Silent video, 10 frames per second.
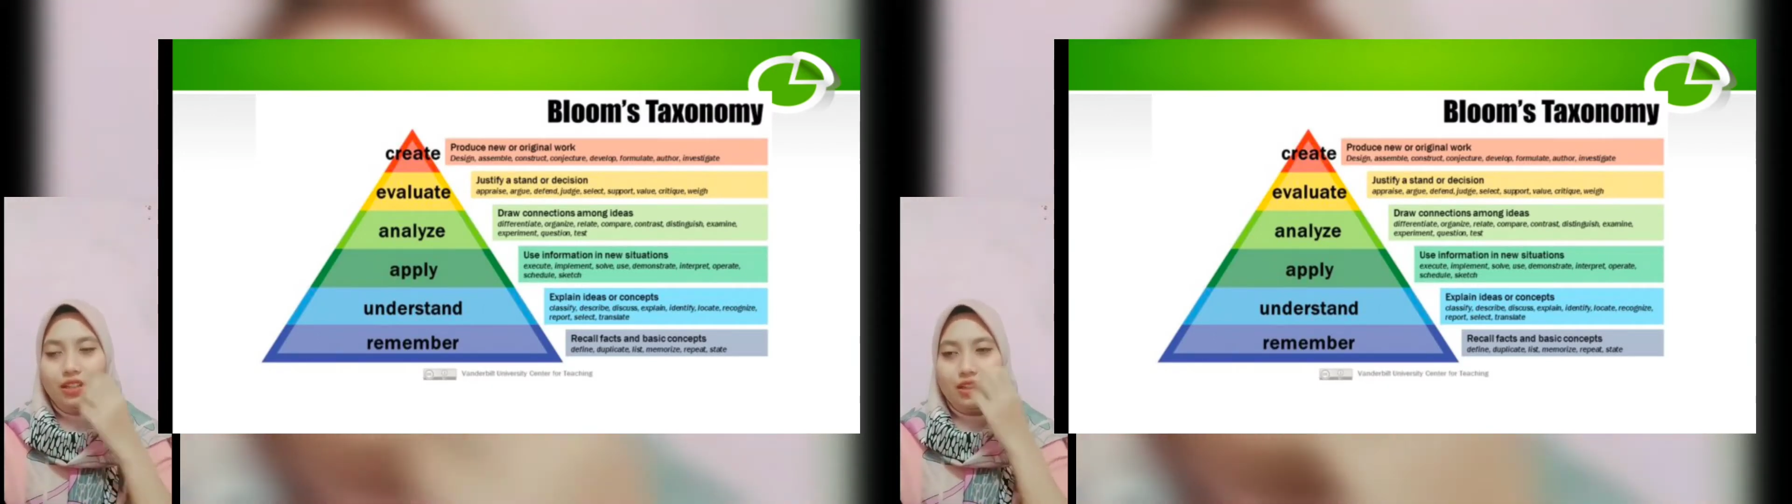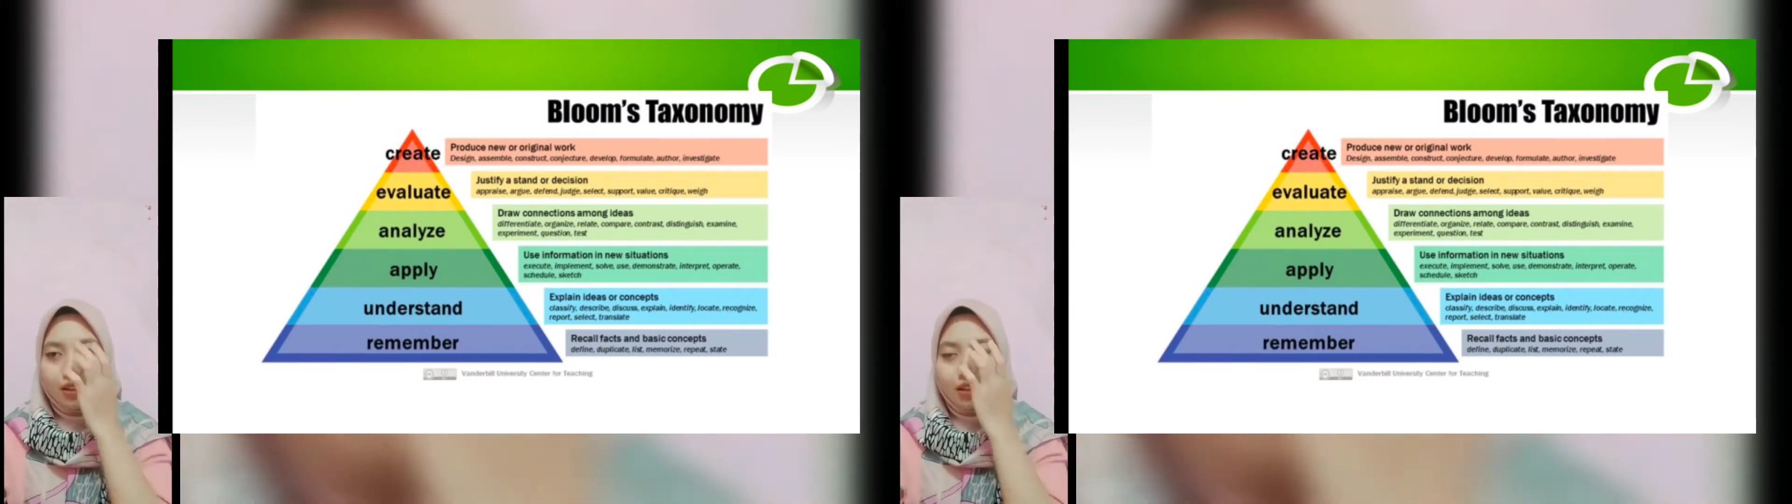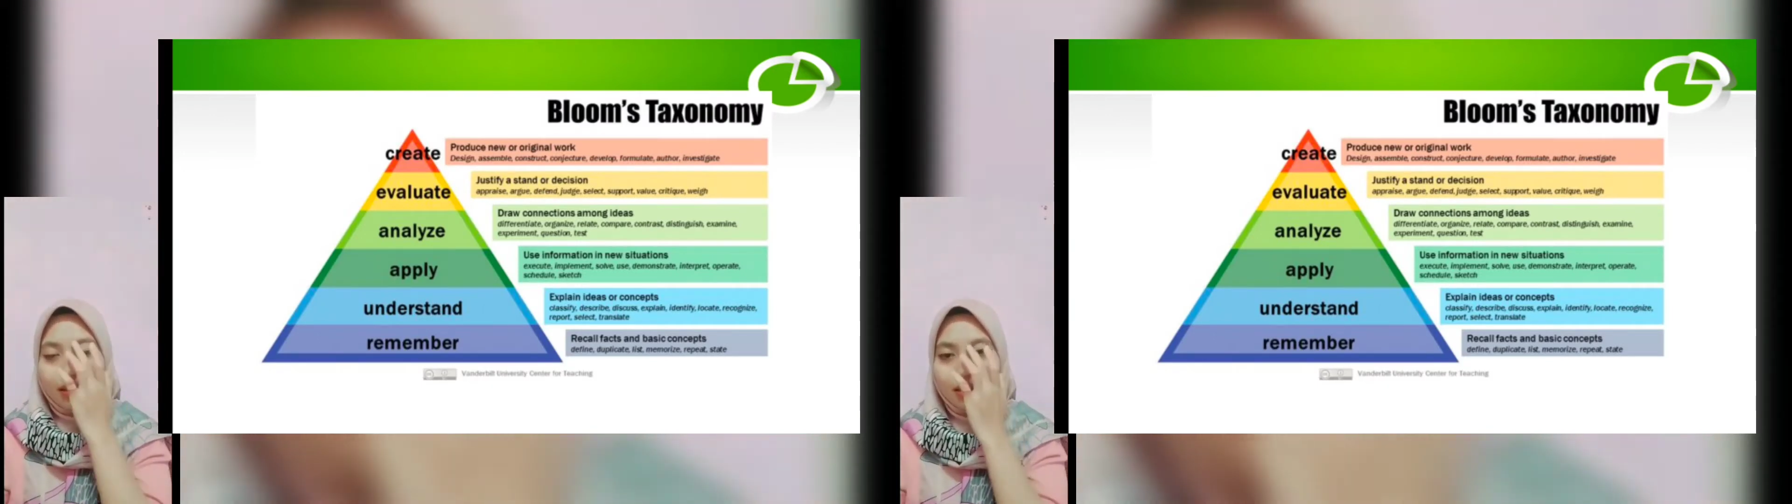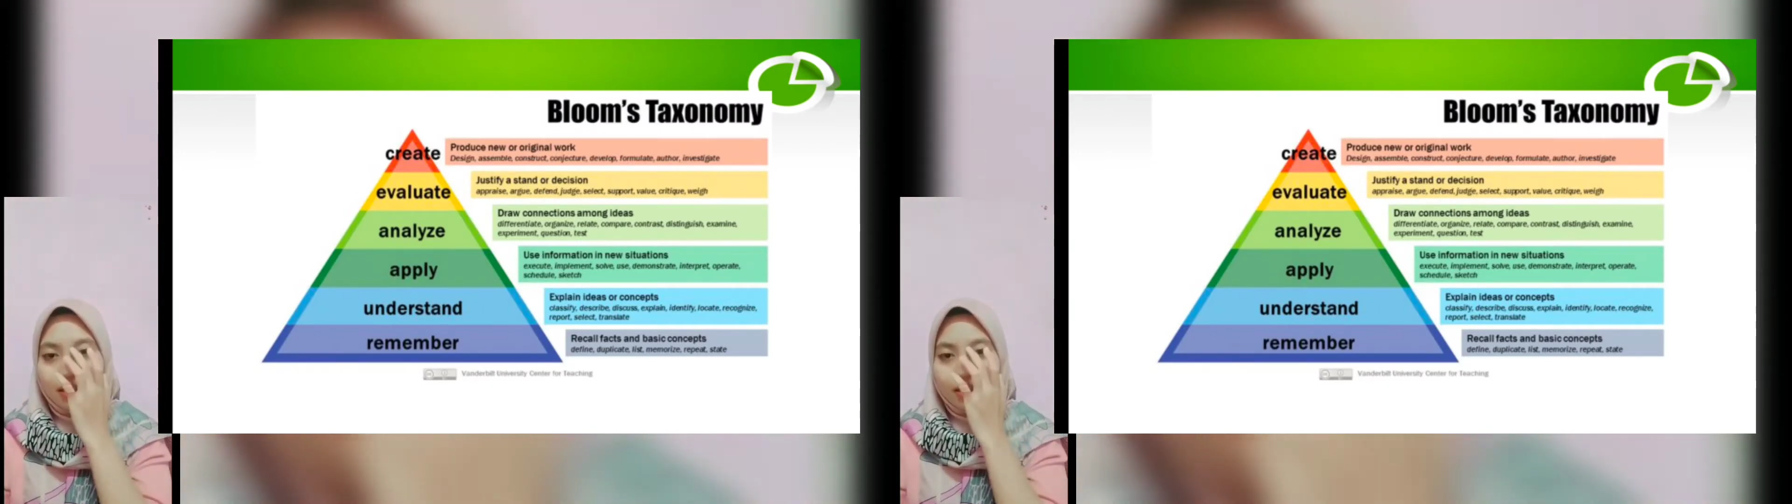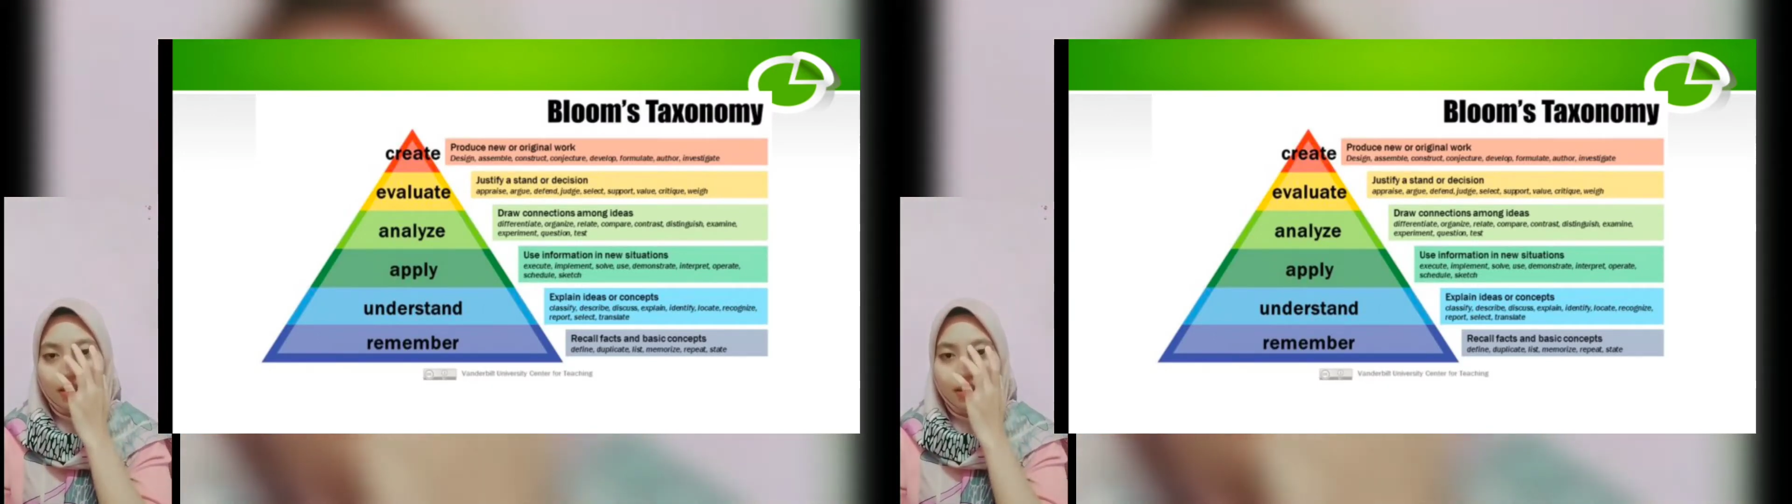
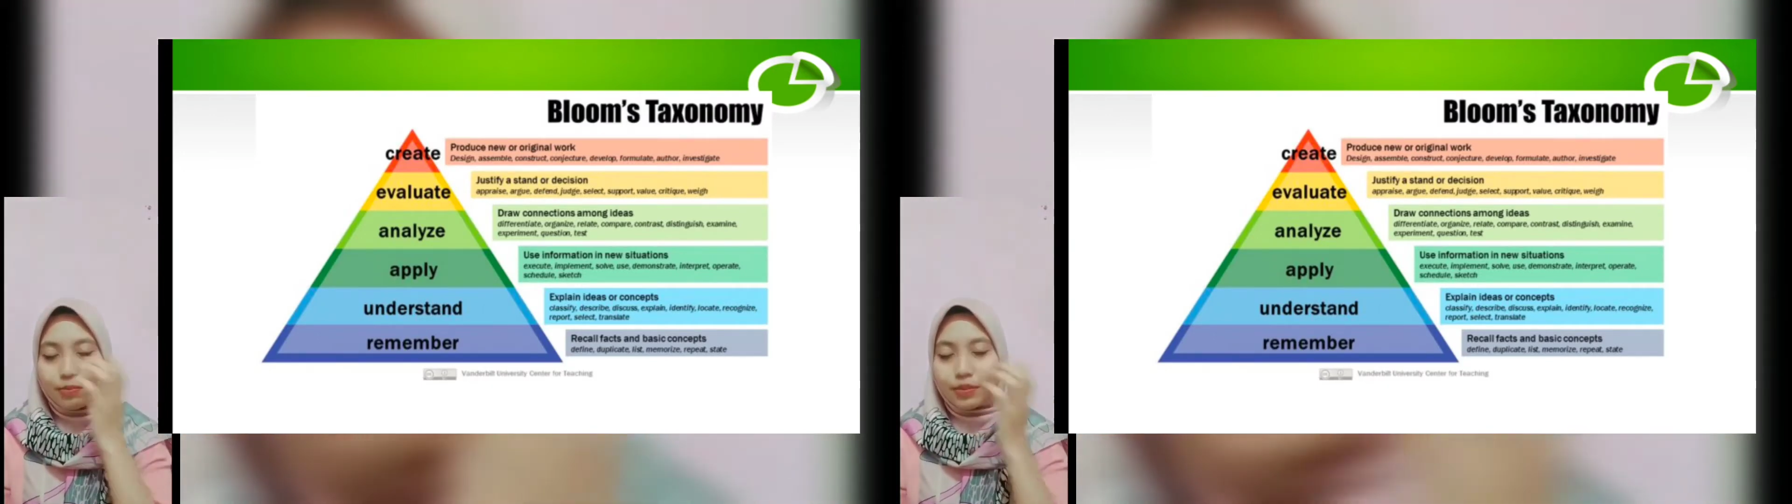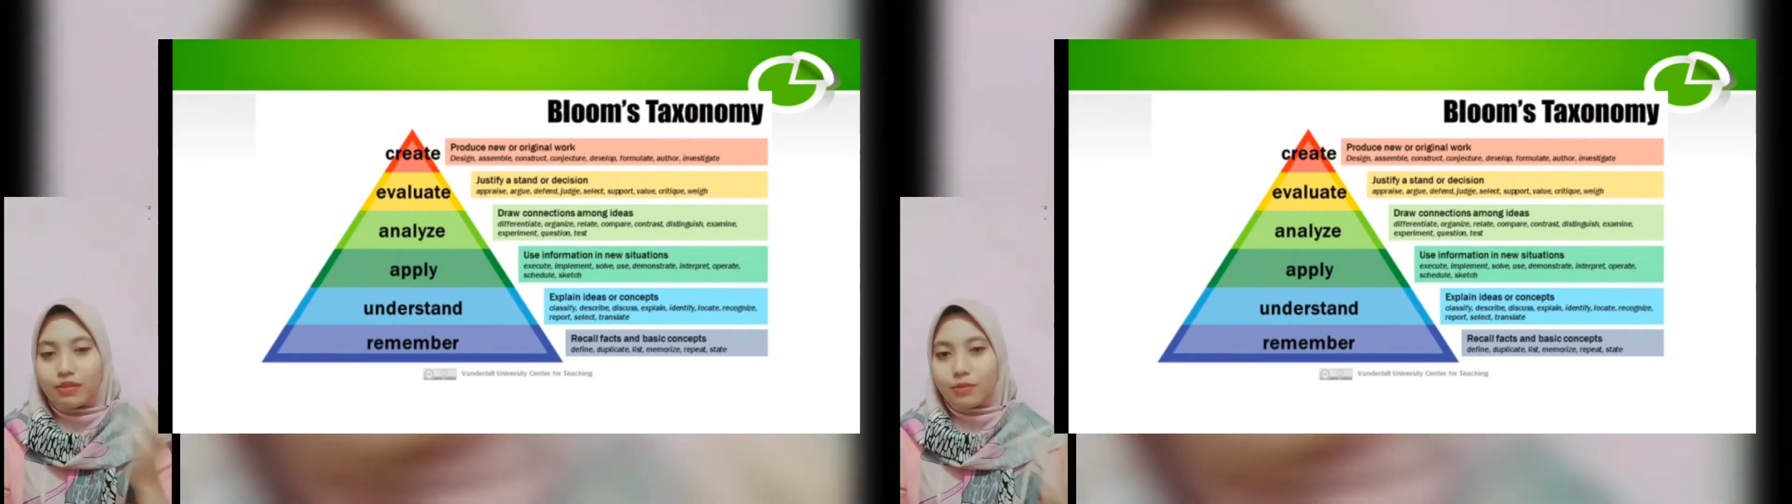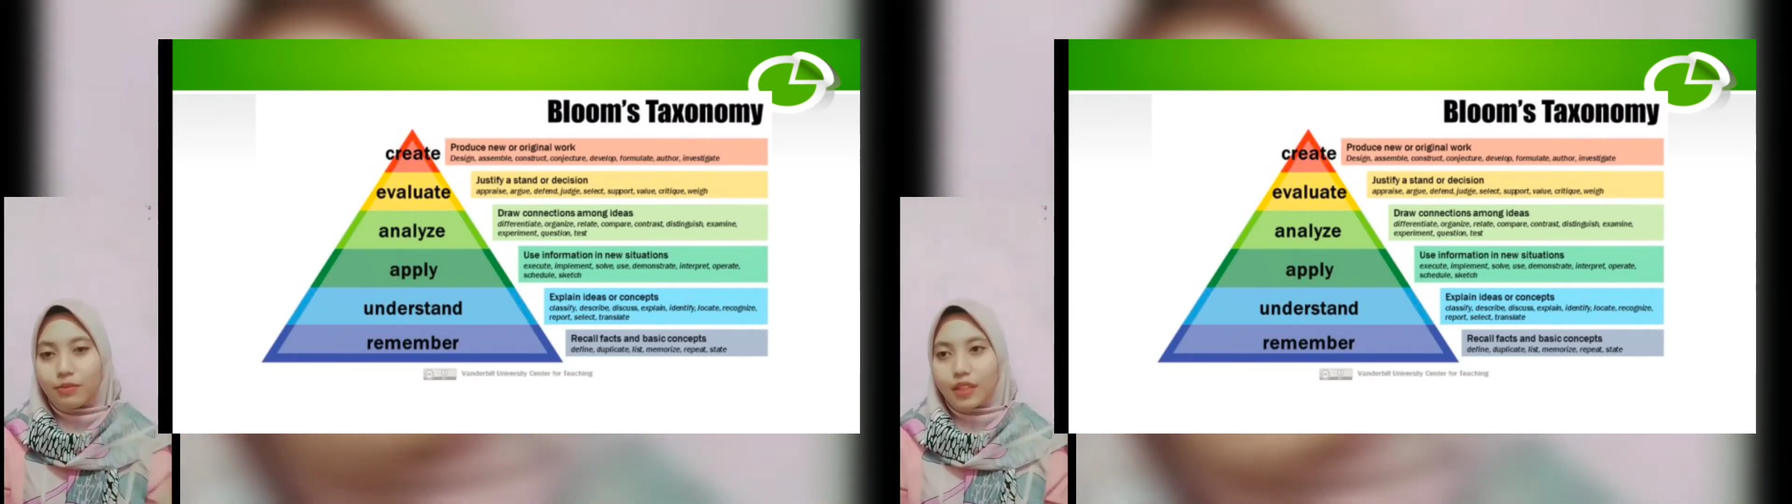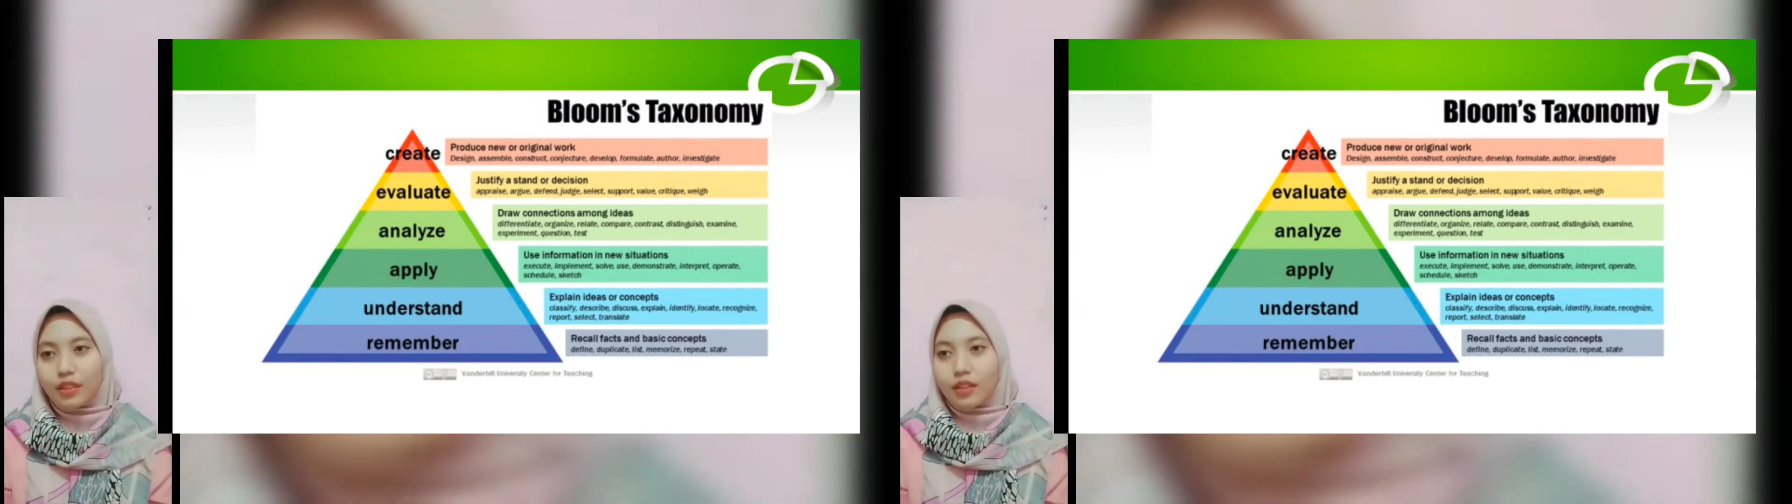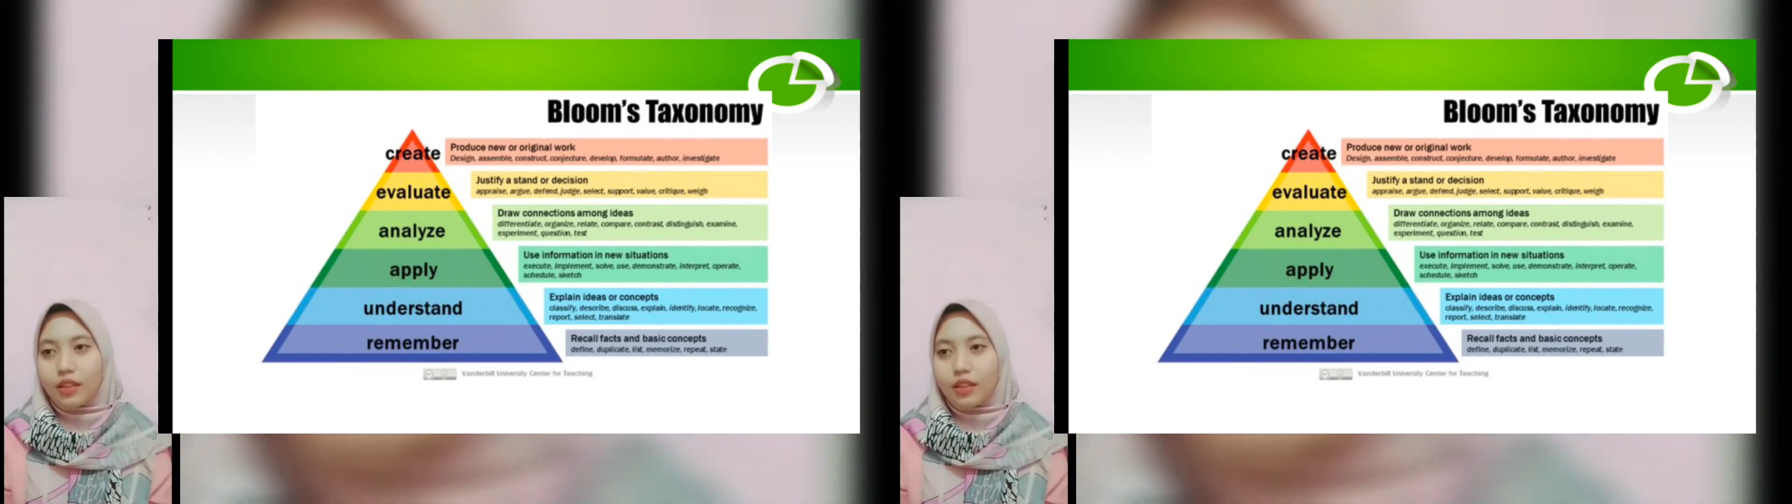the pyramid